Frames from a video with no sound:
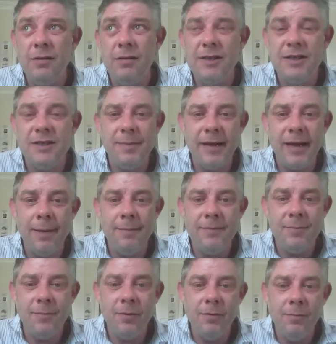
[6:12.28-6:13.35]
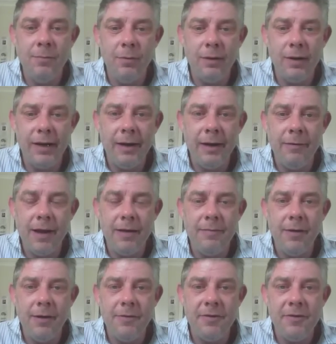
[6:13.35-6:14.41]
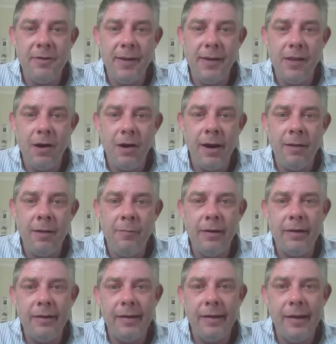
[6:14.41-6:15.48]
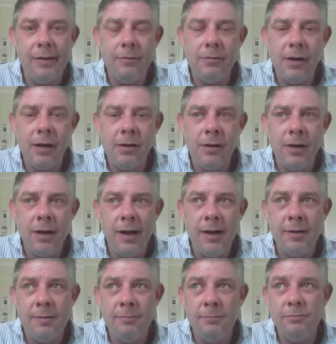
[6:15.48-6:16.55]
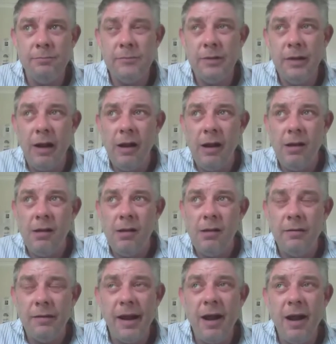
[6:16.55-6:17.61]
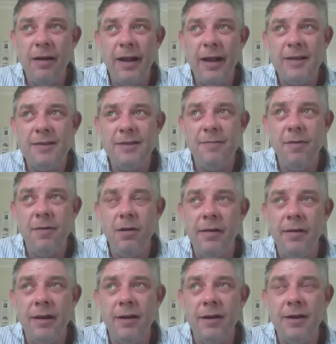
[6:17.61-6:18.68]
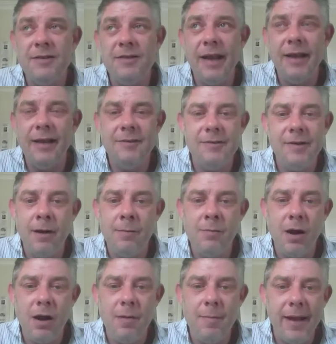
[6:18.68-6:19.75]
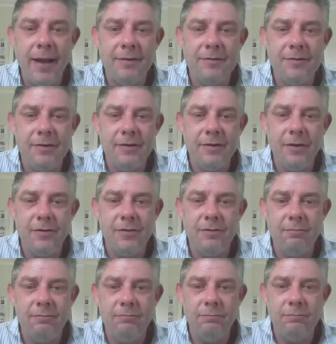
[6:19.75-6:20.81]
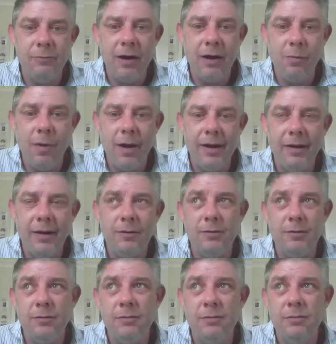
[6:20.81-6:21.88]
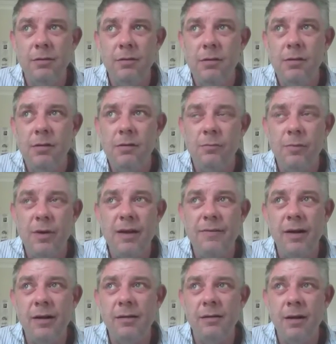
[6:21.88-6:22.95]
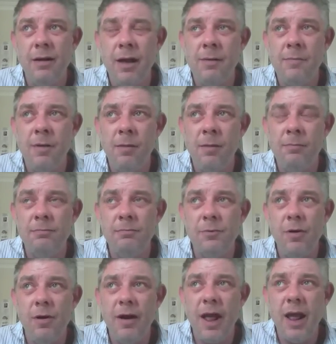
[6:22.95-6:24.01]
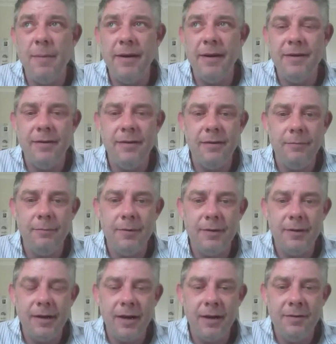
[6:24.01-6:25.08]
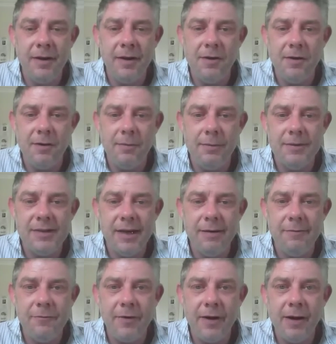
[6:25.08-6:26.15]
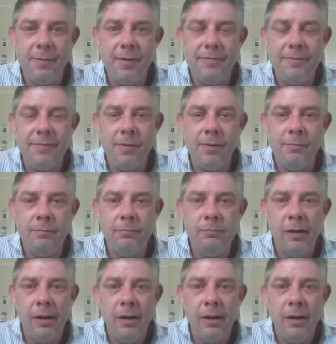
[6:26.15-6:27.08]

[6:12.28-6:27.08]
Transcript: just becomes more and more clear and evident to me that I am really healed, and yeah, I guess the final thing I could say is, yeah, I'm not about to just run away or whatever. I'm quite happy to continue to receive treatment from